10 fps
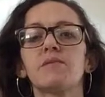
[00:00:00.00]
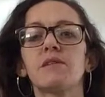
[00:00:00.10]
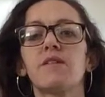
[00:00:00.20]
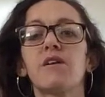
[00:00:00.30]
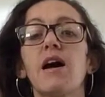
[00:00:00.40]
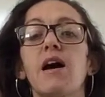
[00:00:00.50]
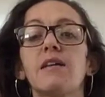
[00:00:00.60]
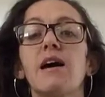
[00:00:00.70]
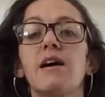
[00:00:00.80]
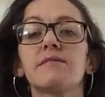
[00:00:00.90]
of
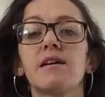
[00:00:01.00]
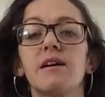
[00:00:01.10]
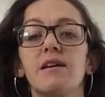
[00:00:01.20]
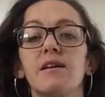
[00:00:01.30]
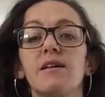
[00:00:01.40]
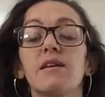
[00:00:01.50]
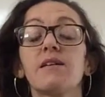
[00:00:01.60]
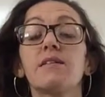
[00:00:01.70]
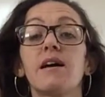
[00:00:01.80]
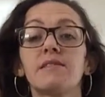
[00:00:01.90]
Anahata
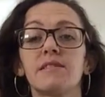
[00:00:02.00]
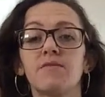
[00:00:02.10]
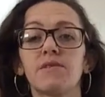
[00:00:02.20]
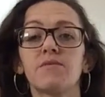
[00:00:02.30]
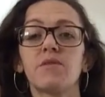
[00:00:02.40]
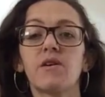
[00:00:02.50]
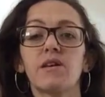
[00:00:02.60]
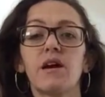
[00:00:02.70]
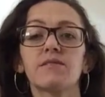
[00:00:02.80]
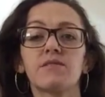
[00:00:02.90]
Nadi, right? So we know
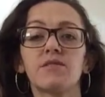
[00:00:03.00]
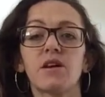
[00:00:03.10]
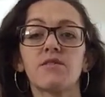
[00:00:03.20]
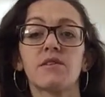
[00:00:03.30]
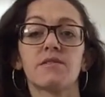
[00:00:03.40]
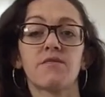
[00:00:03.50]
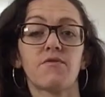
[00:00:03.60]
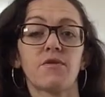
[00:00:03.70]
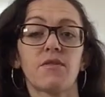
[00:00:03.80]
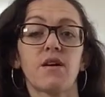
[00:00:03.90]
Anahata chakra is the
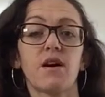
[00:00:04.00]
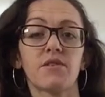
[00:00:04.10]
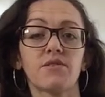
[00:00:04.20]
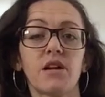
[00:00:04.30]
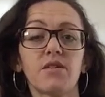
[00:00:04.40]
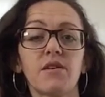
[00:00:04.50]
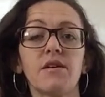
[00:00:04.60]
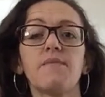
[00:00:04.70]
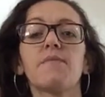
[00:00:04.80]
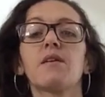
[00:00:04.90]
fourth heart chakra.
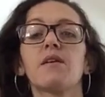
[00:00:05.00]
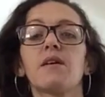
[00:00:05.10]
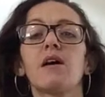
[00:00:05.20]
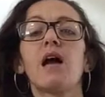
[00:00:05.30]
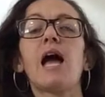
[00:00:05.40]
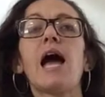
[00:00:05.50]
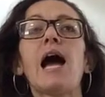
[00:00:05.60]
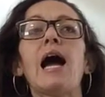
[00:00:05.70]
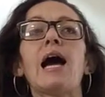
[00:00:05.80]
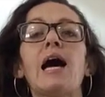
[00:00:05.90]

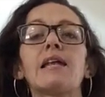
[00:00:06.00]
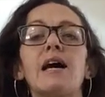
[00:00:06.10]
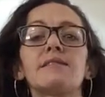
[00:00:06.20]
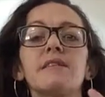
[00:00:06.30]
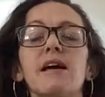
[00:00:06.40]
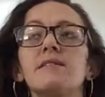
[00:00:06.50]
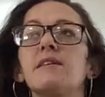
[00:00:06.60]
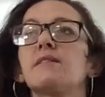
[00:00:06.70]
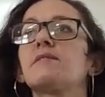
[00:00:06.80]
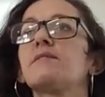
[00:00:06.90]
Anahata
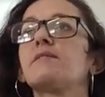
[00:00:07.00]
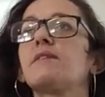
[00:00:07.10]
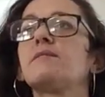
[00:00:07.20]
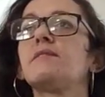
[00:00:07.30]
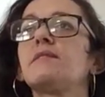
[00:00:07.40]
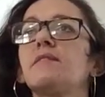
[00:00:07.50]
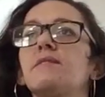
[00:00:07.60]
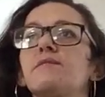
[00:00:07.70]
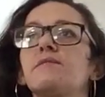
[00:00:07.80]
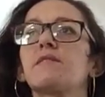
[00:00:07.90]
Nadi is this idea that
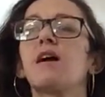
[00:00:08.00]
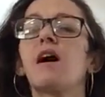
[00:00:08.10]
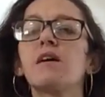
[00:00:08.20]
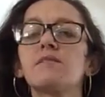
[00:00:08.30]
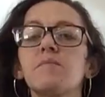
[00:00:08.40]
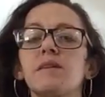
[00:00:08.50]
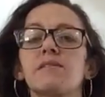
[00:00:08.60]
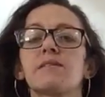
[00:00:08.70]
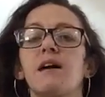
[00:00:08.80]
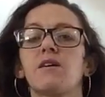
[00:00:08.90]
there's a cosmic
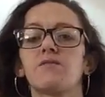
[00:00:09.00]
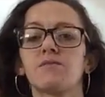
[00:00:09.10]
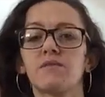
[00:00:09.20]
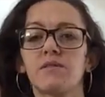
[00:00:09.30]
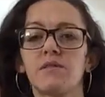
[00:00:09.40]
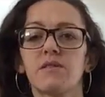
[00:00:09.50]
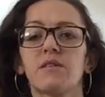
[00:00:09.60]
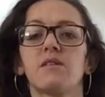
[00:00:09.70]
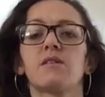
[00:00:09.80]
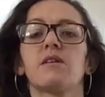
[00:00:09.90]
sound
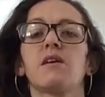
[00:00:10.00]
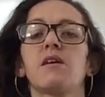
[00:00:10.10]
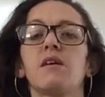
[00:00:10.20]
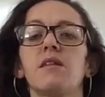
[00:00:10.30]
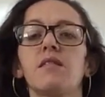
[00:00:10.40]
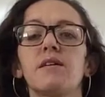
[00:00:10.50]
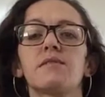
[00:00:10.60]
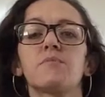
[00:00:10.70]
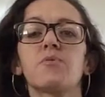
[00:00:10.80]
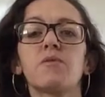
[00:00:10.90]

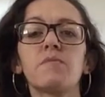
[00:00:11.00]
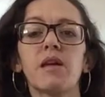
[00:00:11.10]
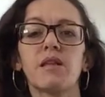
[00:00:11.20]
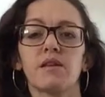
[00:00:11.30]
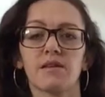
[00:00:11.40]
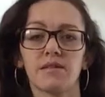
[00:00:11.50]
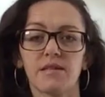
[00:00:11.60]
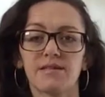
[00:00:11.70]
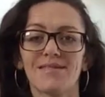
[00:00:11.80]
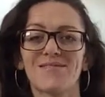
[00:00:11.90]
that's permeating
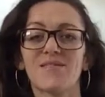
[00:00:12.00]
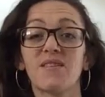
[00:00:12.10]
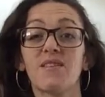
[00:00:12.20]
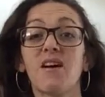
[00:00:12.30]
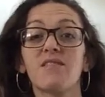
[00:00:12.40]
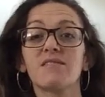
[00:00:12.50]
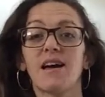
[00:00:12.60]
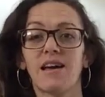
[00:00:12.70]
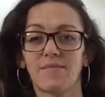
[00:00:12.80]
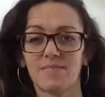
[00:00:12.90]
existence at all
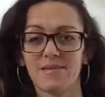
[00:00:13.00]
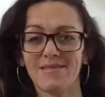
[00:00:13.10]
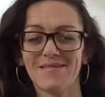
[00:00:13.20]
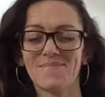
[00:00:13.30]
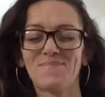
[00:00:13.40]
times.